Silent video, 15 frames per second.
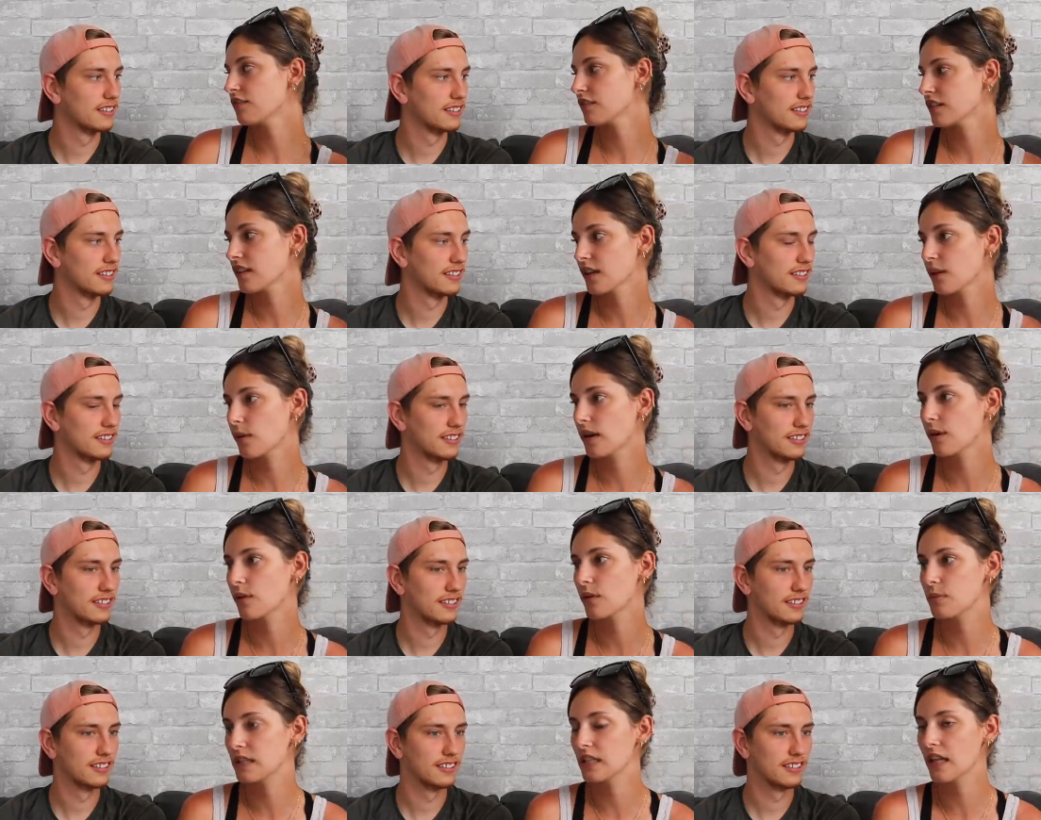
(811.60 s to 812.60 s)
Speaker 1: for like what it would
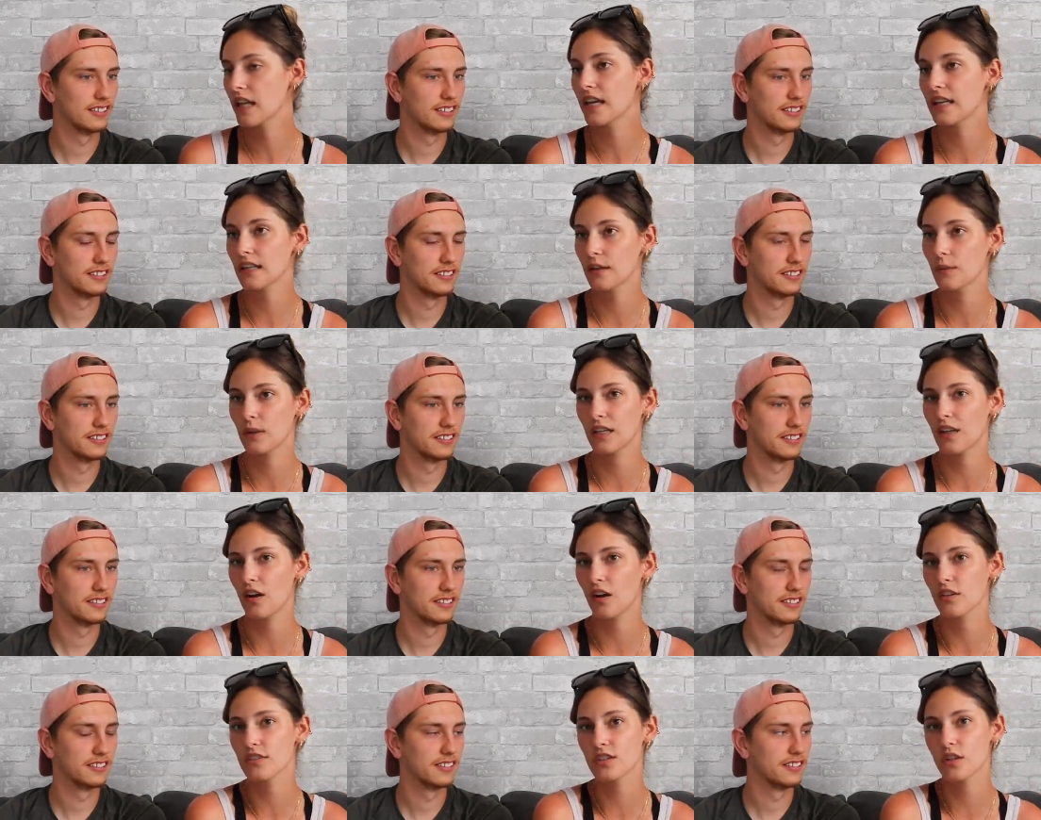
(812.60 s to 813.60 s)
be like, and we
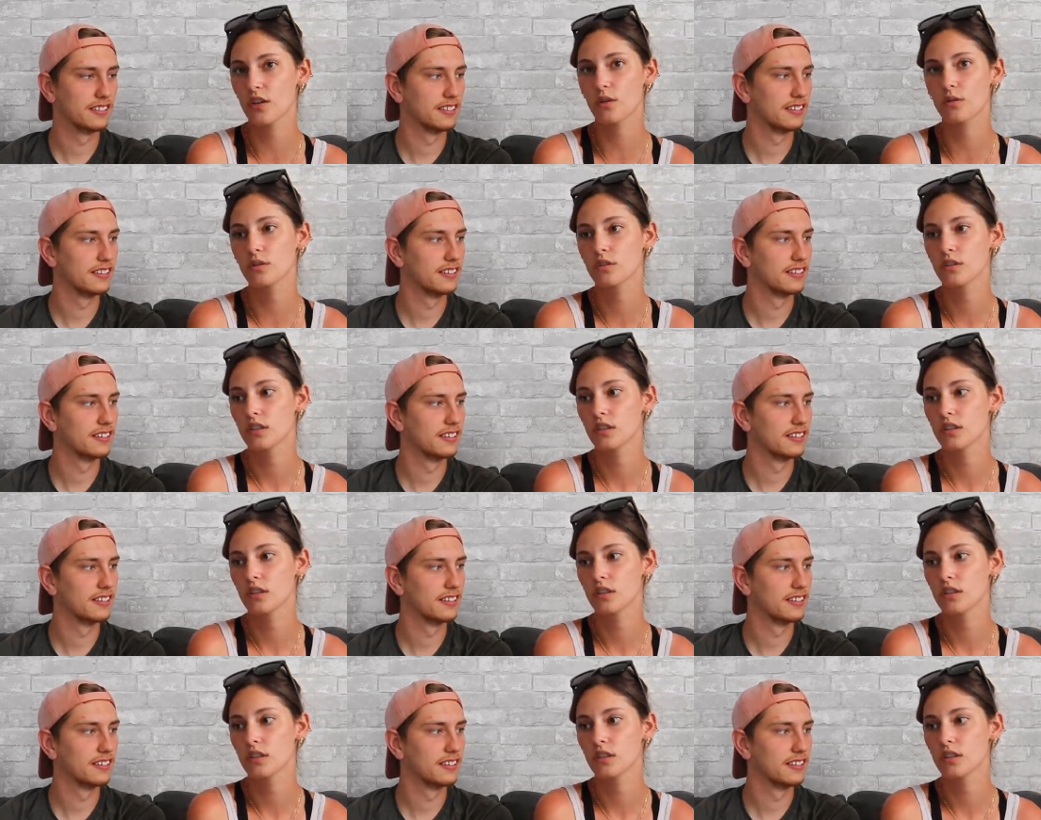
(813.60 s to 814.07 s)
also